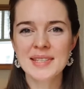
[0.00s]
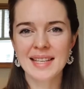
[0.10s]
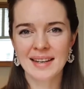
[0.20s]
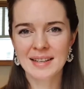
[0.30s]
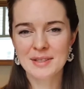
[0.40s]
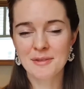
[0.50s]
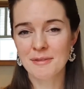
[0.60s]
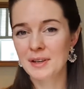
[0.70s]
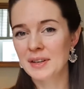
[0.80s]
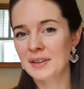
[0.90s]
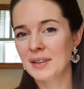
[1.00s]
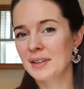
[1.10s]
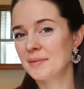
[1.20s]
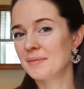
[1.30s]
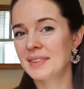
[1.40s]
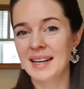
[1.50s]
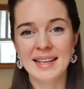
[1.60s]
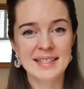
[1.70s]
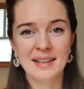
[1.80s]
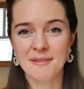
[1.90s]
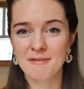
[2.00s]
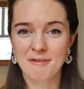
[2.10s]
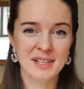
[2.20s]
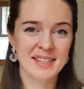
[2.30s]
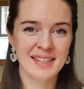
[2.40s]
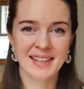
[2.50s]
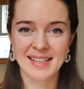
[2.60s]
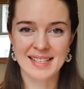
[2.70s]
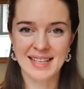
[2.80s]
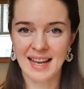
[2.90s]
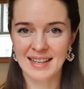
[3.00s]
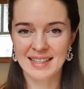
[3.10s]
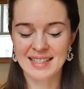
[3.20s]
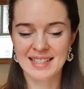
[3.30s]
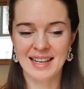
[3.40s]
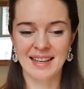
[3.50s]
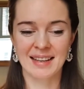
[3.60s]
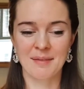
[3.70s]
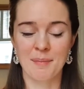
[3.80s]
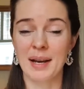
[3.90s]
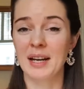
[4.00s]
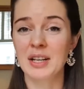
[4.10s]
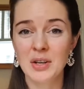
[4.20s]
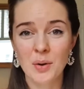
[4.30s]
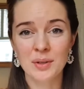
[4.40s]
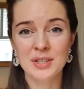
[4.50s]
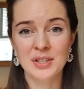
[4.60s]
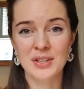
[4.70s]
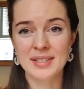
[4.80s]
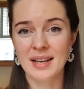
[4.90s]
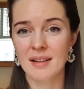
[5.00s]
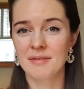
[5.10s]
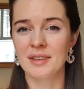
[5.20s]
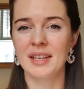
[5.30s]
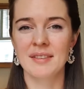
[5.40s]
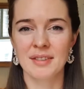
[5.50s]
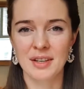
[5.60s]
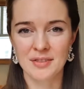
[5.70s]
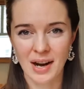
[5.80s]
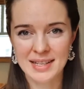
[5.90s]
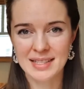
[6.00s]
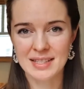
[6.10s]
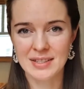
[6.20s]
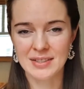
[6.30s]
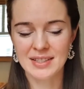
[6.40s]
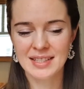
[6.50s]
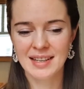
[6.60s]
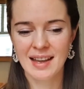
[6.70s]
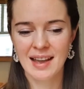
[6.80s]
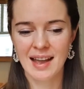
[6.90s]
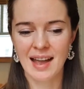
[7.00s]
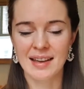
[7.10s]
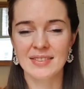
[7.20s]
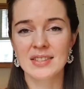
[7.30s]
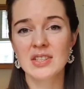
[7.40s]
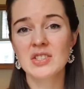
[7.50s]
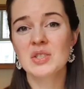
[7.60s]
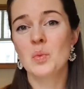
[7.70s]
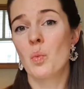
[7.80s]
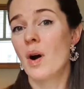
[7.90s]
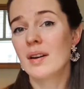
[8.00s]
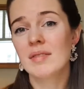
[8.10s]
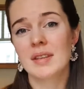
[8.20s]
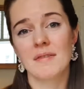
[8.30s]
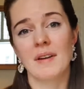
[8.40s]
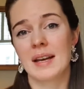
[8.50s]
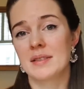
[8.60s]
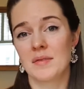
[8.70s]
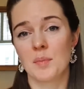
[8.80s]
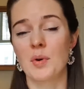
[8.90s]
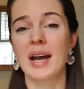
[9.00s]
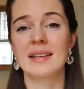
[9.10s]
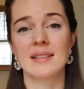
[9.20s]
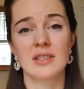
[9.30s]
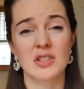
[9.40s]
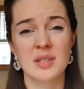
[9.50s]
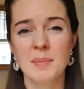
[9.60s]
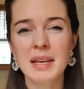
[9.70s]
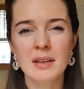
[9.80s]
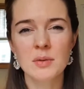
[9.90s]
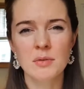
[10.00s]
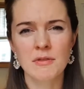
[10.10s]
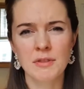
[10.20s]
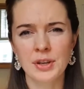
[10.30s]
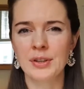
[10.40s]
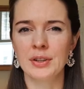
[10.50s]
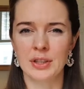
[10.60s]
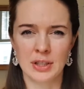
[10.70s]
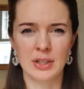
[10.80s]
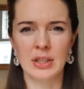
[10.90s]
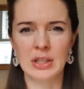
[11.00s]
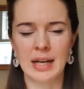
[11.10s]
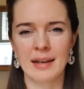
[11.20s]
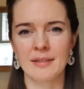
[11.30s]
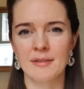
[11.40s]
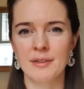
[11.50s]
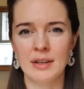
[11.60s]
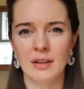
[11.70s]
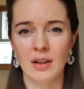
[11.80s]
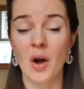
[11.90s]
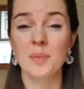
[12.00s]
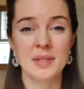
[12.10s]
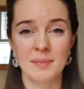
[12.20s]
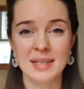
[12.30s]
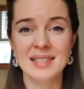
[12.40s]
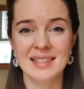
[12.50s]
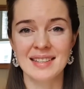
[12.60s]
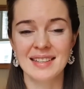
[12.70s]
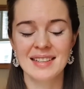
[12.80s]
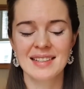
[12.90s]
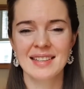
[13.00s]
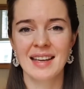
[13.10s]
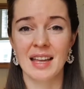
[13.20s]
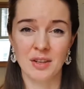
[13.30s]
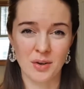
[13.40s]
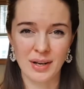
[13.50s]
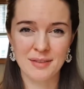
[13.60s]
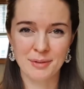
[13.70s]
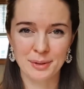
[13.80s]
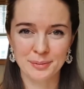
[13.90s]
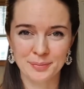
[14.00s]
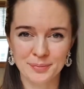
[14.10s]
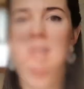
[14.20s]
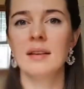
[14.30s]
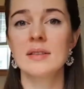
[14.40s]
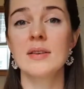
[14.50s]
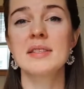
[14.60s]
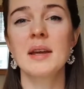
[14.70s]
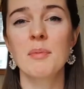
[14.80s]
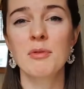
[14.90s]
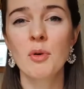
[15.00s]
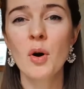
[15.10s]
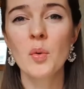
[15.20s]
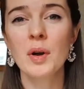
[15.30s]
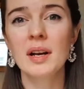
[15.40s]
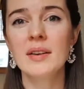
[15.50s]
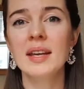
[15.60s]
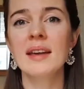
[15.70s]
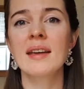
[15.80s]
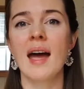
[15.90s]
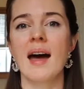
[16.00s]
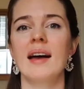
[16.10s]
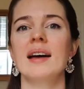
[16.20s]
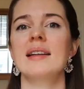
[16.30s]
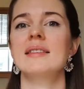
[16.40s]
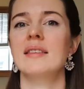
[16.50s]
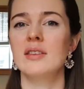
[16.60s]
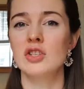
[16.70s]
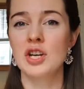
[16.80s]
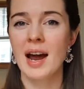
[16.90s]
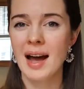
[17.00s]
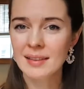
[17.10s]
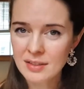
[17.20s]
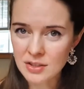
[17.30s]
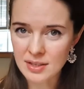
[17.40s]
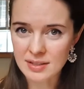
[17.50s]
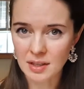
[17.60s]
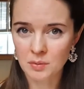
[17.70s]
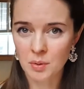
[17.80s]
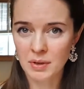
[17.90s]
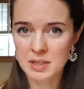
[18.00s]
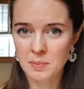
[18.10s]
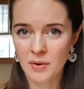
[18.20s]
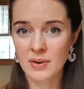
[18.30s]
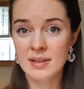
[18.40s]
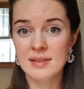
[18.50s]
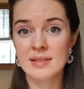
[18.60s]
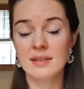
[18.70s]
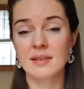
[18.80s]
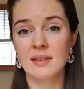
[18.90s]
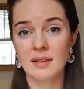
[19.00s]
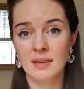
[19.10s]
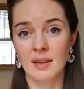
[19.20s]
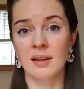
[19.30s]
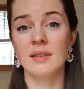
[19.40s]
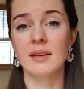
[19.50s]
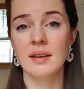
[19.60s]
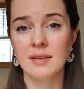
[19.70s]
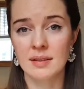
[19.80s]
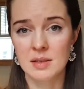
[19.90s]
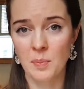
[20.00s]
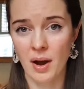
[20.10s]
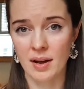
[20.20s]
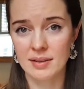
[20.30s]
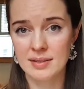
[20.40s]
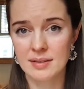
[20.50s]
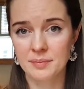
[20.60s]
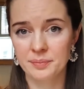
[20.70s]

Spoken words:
starting to feel nice and fuzzy inside by acknowledging yourself and giving gratitude. And this is just one of the effects of the practice, just making you feel good and feel optimistic and grateful. So step 4, we're looking at the challenges that we've experienced in the year that's passed.